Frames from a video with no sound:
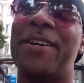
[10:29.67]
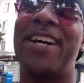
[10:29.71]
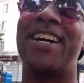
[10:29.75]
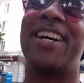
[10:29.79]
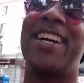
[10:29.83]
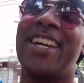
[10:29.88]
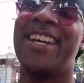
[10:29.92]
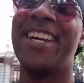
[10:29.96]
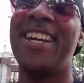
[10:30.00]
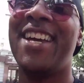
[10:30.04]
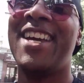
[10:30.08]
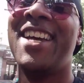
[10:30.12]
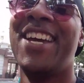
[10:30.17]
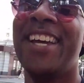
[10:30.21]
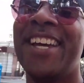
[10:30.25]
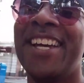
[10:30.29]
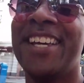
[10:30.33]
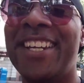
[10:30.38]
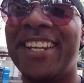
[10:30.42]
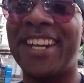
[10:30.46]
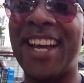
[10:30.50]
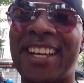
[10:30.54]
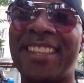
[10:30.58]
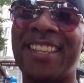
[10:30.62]
why
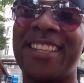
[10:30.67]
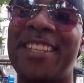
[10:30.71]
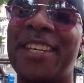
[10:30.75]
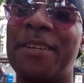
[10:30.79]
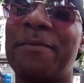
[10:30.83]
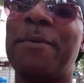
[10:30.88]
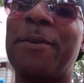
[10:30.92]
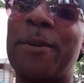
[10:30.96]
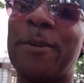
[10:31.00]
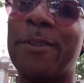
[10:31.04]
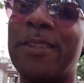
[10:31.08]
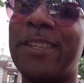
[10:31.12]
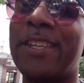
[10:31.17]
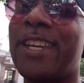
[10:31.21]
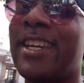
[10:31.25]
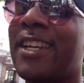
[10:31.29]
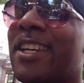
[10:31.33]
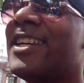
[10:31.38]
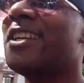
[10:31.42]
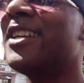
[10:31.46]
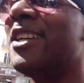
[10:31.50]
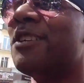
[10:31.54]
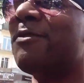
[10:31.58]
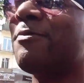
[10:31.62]
not the typical
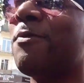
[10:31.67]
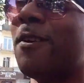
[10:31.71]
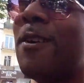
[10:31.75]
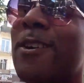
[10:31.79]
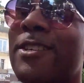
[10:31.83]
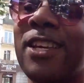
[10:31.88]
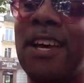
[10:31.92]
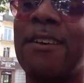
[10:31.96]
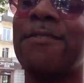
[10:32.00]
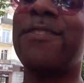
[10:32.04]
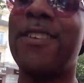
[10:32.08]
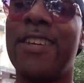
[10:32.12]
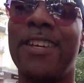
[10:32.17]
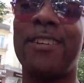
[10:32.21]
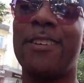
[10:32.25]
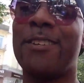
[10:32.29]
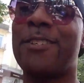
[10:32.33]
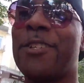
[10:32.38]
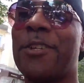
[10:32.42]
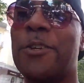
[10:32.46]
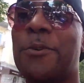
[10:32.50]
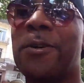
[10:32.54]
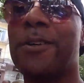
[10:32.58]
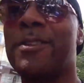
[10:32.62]
thing. As far as I've seen,
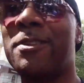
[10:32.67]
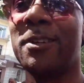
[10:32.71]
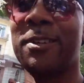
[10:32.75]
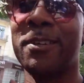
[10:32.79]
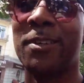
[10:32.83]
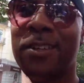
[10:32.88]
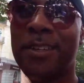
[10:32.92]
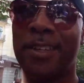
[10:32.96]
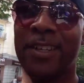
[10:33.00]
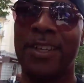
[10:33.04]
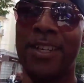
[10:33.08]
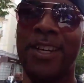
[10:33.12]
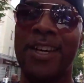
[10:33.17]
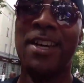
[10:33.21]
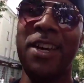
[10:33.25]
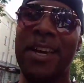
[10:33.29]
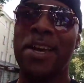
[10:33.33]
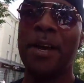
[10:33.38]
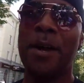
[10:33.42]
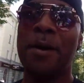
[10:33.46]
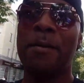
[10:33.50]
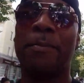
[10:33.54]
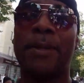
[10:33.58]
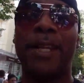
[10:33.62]
there's no other
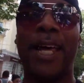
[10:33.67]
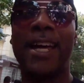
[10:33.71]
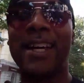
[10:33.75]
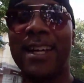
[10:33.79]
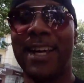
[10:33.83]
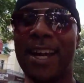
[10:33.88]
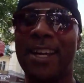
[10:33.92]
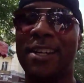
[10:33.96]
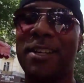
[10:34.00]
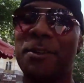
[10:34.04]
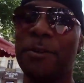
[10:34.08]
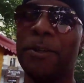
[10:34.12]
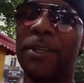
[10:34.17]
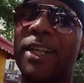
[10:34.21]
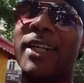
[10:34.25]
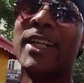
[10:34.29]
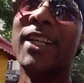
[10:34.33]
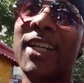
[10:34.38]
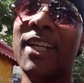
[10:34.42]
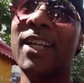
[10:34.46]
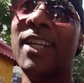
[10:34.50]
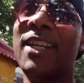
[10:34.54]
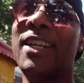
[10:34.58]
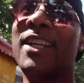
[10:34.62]
black guy doing
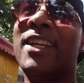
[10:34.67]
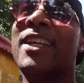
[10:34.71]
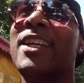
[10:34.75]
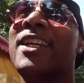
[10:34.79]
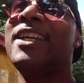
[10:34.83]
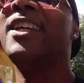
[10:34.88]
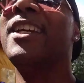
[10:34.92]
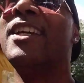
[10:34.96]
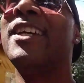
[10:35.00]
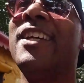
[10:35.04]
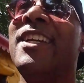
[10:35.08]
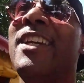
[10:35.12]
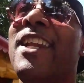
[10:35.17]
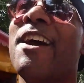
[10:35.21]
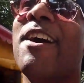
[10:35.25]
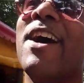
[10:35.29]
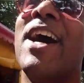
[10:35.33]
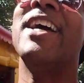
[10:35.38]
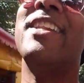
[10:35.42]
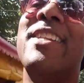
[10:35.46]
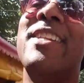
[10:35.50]
it. Now,